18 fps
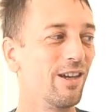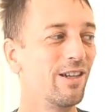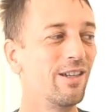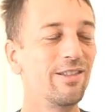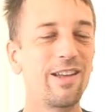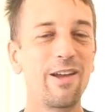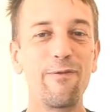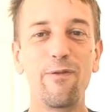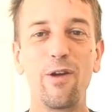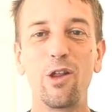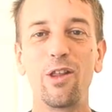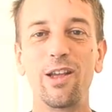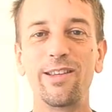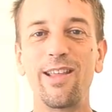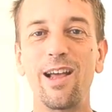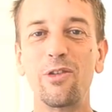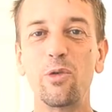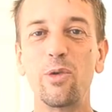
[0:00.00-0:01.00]
Because I felt
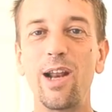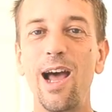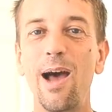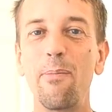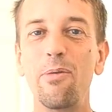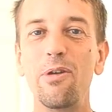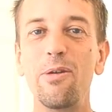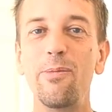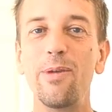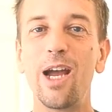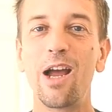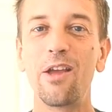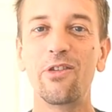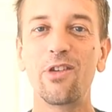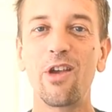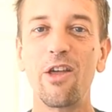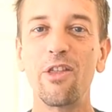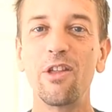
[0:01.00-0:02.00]
like that's what happened to me.
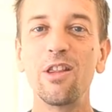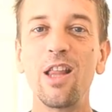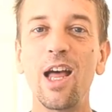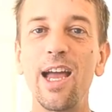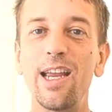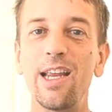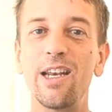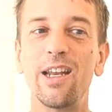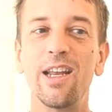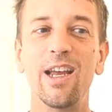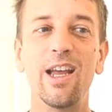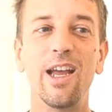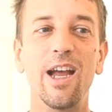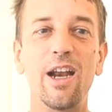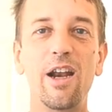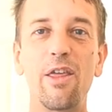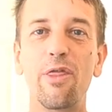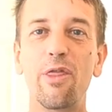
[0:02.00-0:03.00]
I saw the light,
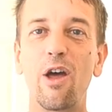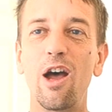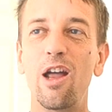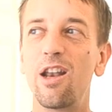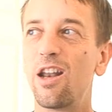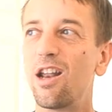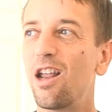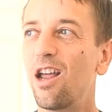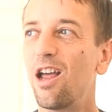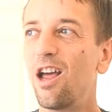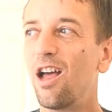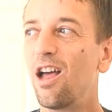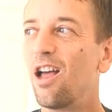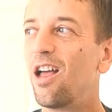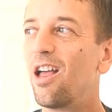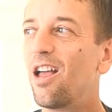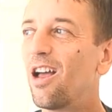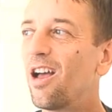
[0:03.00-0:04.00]
and I thought,
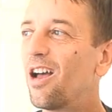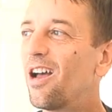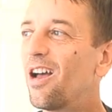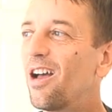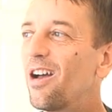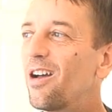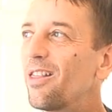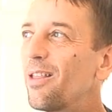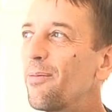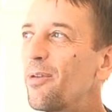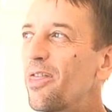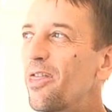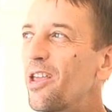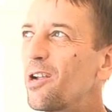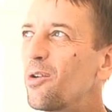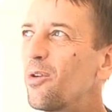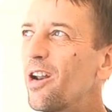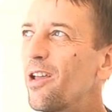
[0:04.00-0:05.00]
let me
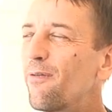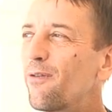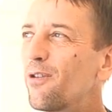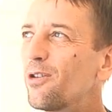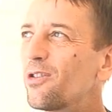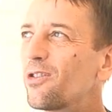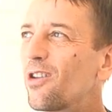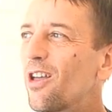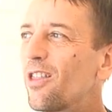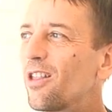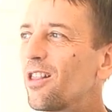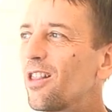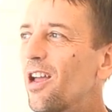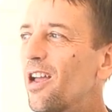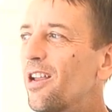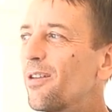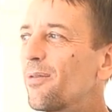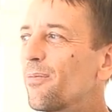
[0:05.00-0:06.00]
think when I first saw the
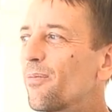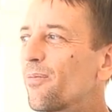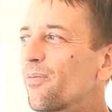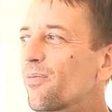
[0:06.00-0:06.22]
light.